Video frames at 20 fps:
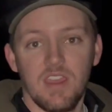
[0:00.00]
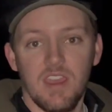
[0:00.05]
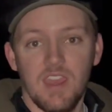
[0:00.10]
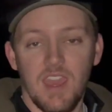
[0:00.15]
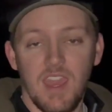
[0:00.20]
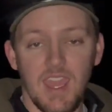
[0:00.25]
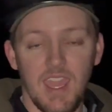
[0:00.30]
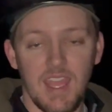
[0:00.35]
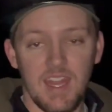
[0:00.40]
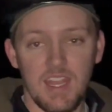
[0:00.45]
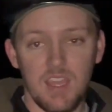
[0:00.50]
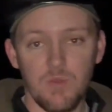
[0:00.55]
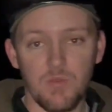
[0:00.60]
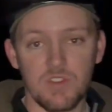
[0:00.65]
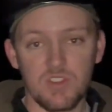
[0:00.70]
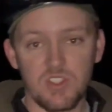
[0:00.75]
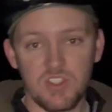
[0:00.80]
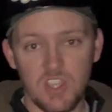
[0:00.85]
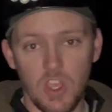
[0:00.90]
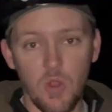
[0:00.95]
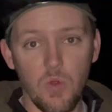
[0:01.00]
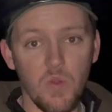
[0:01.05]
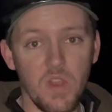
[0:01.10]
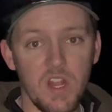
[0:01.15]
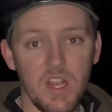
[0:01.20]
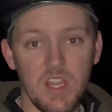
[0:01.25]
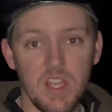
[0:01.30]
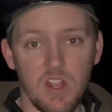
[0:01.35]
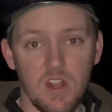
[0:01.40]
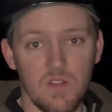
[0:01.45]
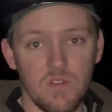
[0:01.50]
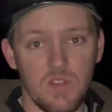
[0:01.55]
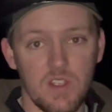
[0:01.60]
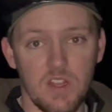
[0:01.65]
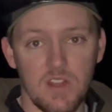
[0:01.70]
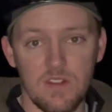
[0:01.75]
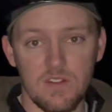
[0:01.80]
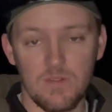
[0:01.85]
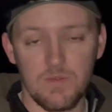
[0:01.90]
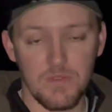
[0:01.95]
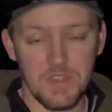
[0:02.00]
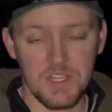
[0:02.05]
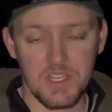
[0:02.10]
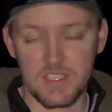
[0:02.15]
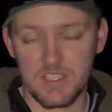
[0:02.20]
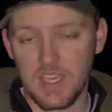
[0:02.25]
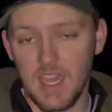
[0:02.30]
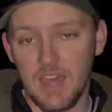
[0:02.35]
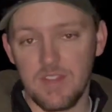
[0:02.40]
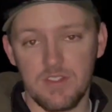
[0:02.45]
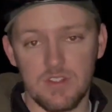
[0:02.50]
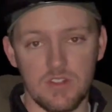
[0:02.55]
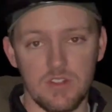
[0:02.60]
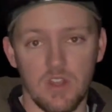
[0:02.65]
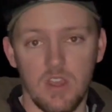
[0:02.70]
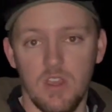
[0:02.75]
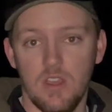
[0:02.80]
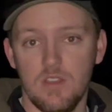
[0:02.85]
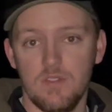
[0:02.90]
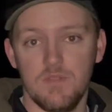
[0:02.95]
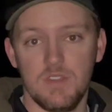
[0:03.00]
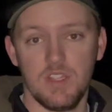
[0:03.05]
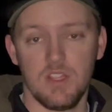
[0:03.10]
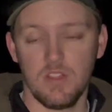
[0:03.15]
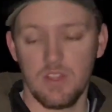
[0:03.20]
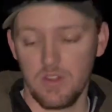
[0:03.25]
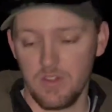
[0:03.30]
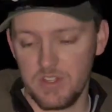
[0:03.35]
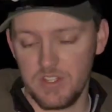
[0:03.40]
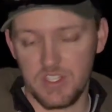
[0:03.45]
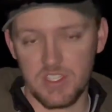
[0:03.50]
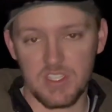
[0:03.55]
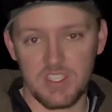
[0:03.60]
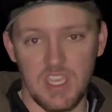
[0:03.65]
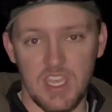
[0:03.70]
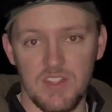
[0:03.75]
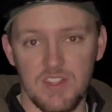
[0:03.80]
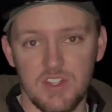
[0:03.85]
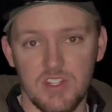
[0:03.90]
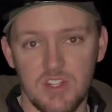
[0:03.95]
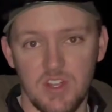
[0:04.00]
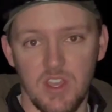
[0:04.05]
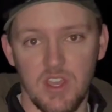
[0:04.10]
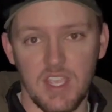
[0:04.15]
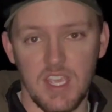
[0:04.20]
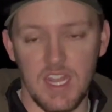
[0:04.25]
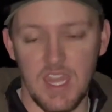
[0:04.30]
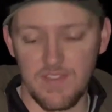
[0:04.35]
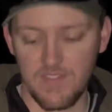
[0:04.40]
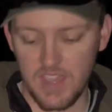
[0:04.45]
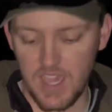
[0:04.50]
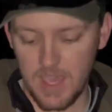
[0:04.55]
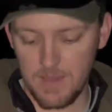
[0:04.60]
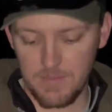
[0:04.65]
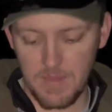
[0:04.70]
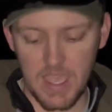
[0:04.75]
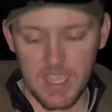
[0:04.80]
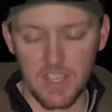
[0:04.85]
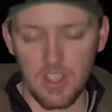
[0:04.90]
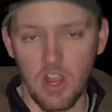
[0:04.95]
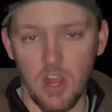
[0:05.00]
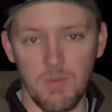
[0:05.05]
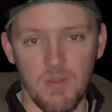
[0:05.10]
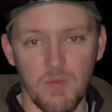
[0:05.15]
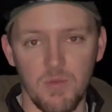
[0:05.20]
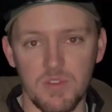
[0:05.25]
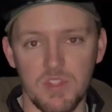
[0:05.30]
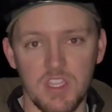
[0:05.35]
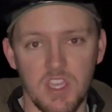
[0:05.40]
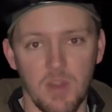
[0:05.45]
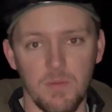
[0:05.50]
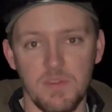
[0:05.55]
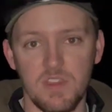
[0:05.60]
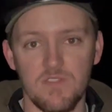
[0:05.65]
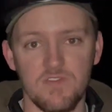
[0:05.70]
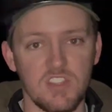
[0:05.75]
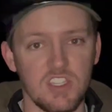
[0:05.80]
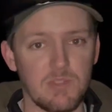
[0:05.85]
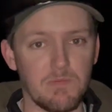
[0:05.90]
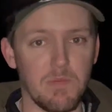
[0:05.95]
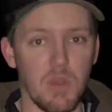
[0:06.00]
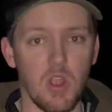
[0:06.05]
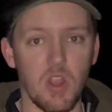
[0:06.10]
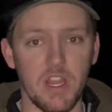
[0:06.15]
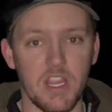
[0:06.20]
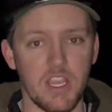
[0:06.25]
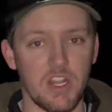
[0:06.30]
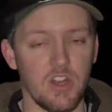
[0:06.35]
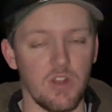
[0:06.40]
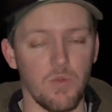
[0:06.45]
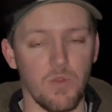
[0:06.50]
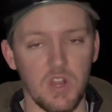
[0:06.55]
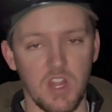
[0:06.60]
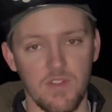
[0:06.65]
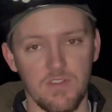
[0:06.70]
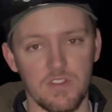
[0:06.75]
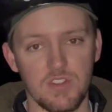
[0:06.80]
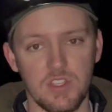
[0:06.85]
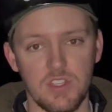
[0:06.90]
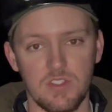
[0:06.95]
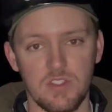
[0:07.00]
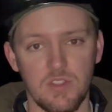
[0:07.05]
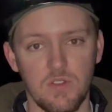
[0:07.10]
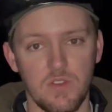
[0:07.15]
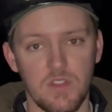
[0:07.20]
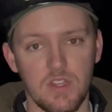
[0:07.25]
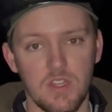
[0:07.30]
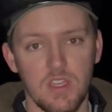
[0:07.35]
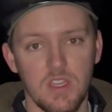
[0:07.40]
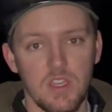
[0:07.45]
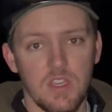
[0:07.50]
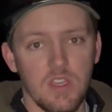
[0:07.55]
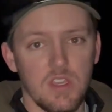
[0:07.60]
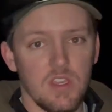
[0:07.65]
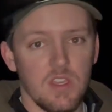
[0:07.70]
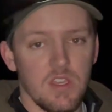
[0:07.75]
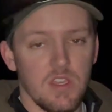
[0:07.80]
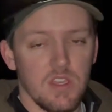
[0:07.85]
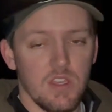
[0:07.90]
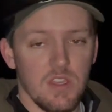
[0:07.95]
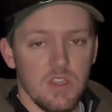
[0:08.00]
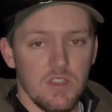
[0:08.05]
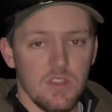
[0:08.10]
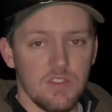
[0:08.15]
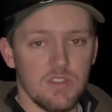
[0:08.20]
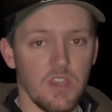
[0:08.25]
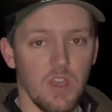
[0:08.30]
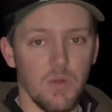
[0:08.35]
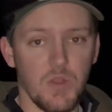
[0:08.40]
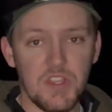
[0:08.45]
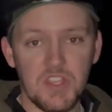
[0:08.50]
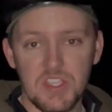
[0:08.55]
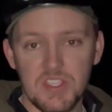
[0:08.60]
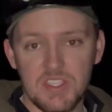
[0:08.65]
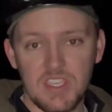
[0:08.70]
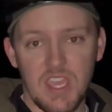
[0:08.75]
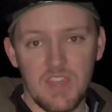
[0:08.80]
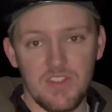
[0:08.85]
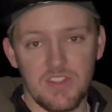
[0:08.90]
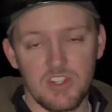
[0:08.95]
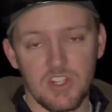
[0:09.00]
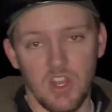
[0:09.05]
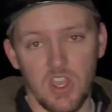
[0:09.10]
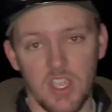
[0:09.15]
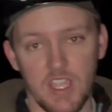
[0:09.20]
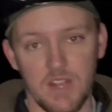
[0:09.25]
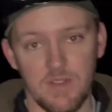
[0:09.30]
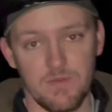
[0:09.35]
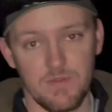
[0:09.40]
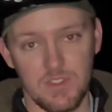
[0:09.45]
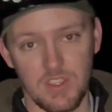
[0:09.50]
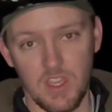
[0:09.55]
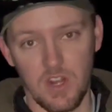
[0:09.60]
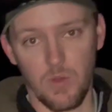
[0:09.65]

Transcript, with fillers: and it was so windy earlier, we just got in the truck. We literally just sat in the truck and I've got, my Garmin will tell me if she's barking or whatever she's doing. So we just sat in the truck and was gonna